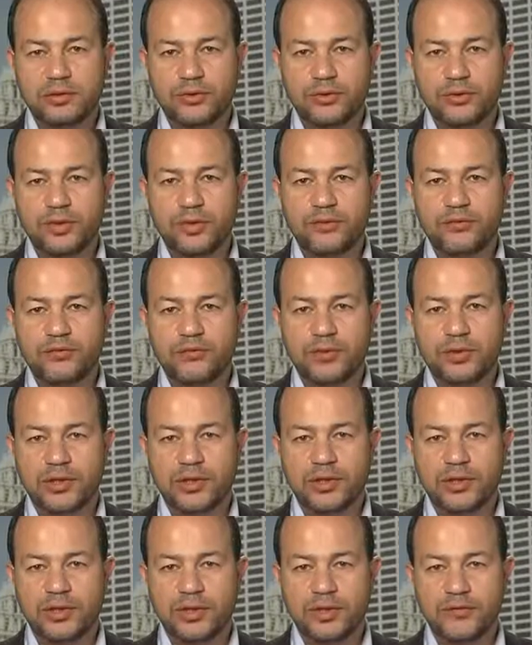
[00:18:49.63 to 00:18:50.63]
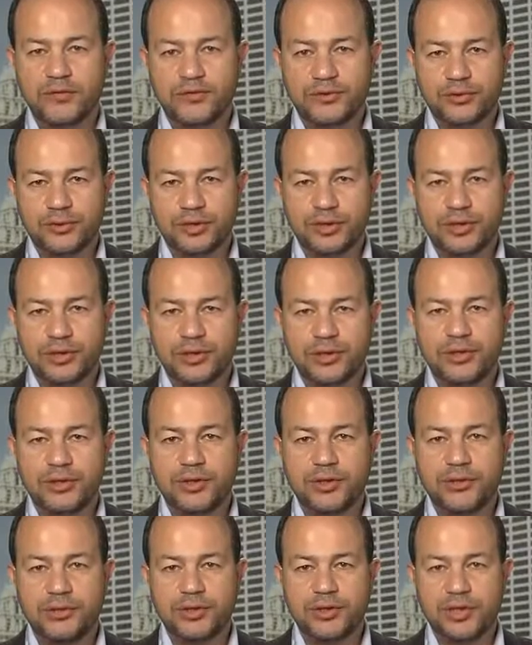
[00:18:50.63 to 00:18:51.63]
calling for a day of
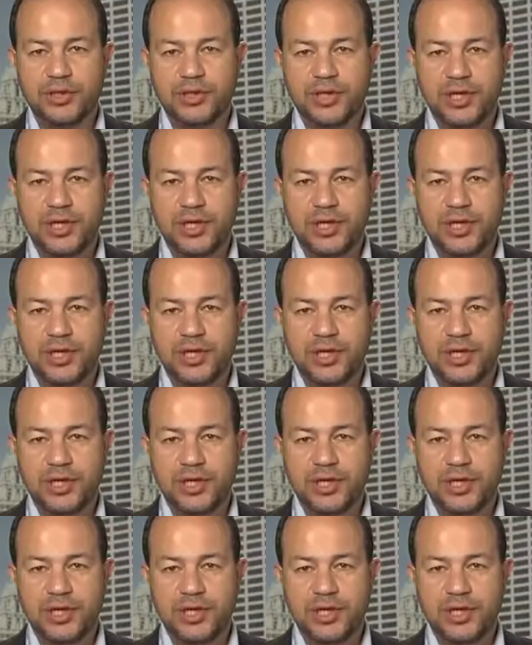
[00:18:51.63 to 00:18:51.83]
solidarity with the